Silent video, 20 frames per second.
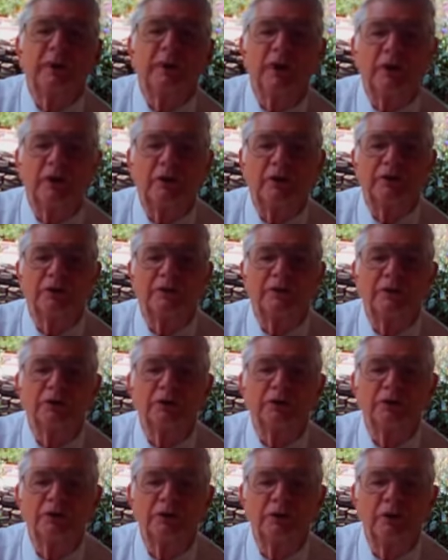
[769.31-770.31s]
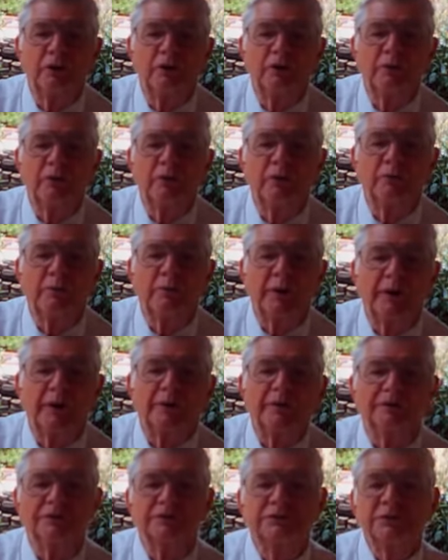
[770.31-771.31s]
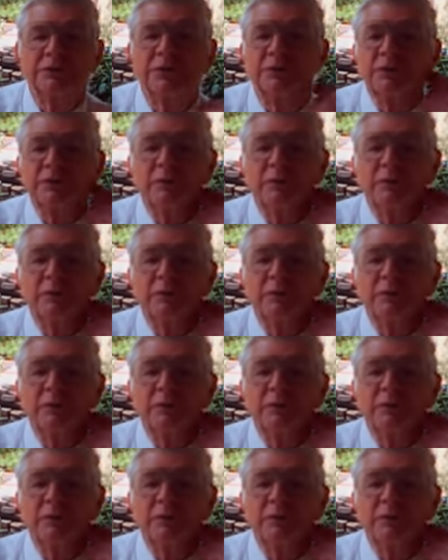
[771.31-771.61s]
by honoring your parents.